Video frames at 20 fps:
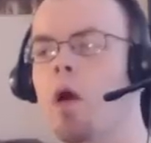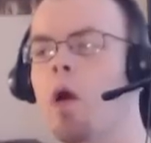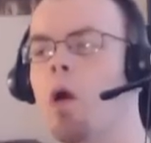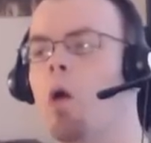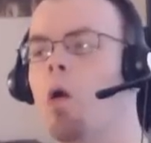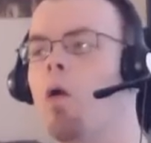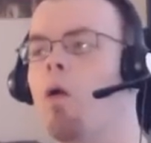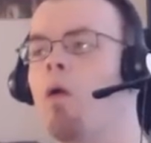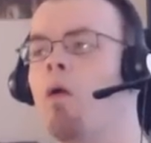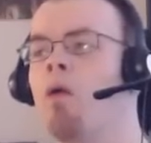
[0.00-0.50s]

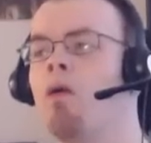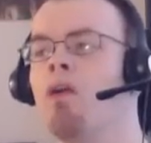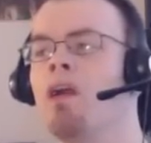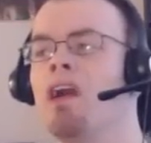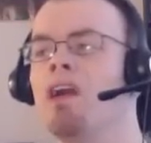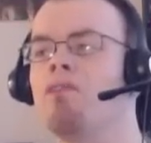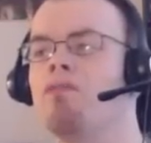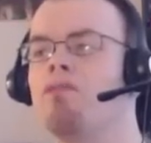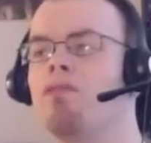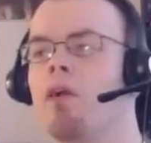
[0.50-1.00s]
all
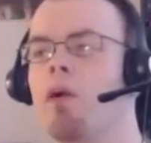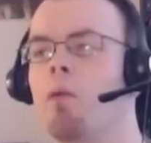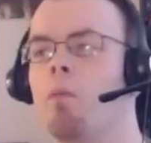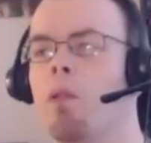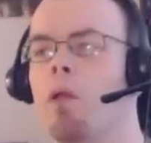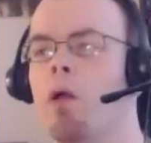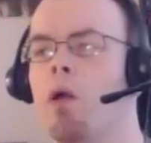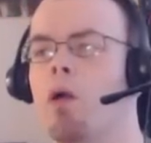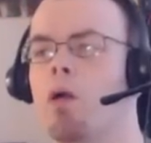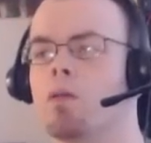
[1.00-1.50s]

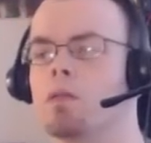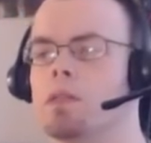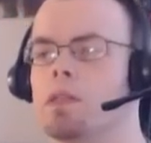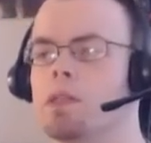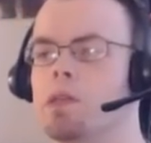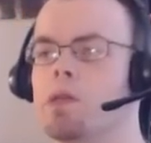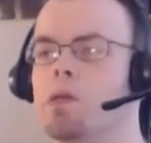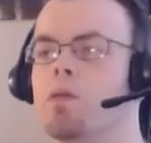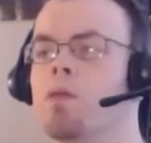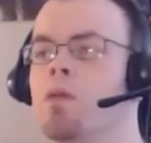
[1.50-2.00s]
film long
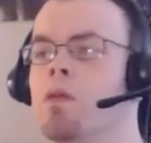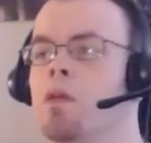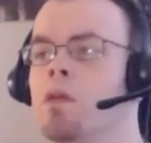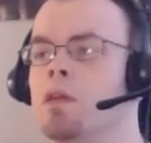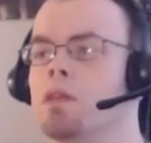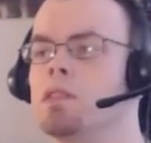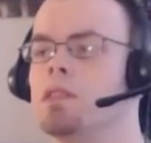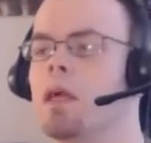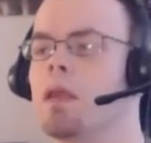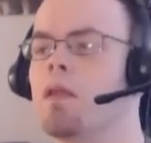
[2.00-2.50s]
to
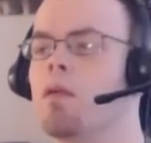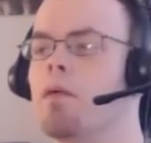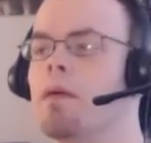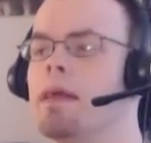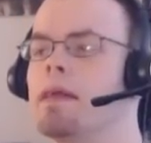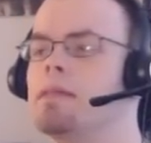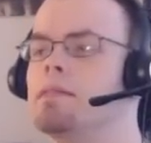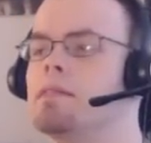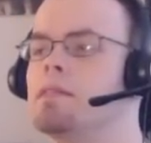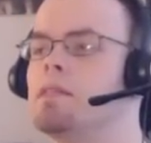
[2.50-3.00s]
subtle
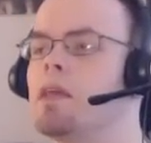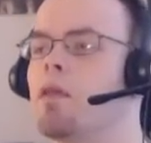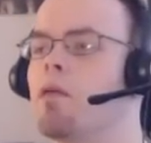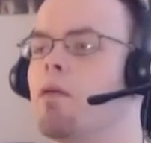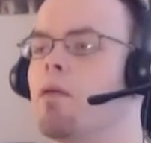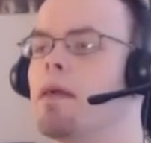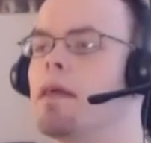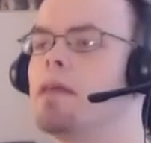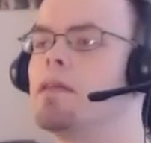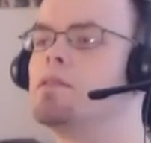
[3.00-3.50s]
hints,
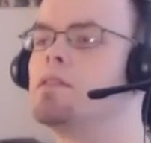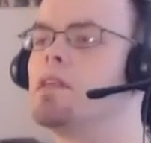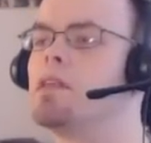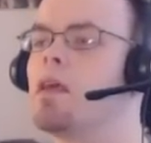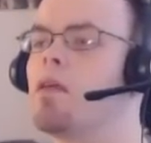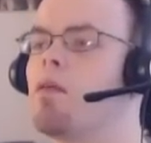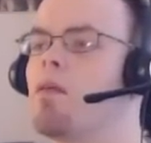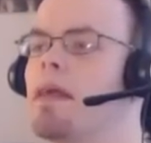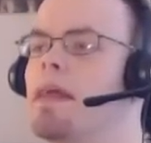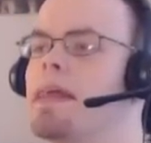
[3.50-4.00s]
subtle hints,
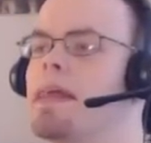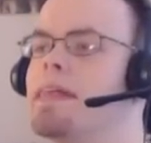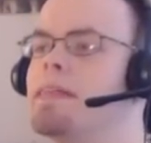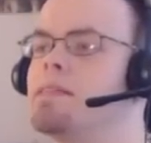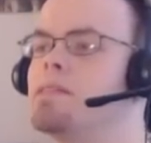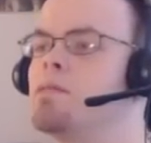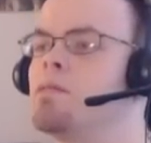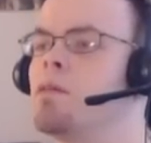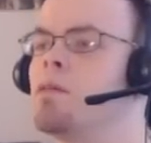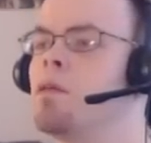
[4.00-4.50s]
subtle
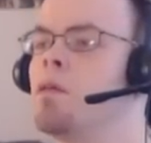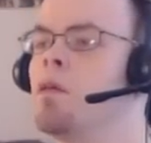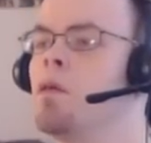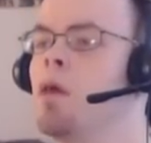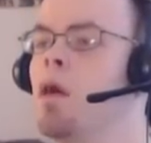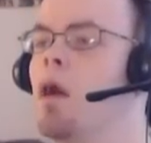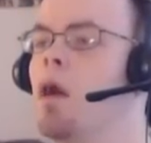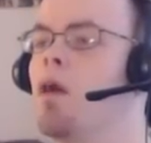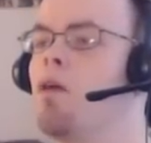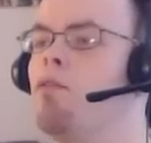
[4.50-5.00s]
hints
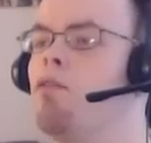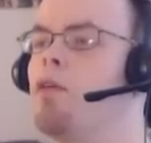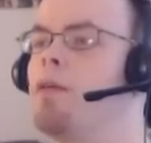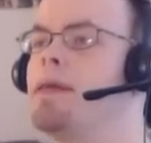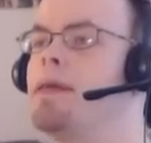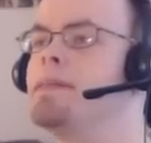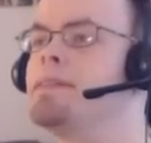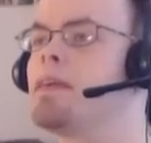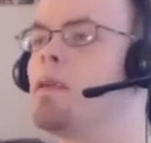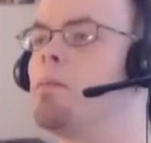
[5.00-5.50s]
of who
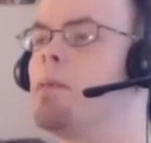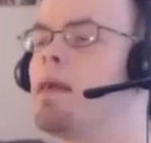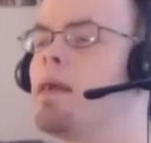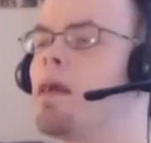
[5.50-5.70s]
he's going to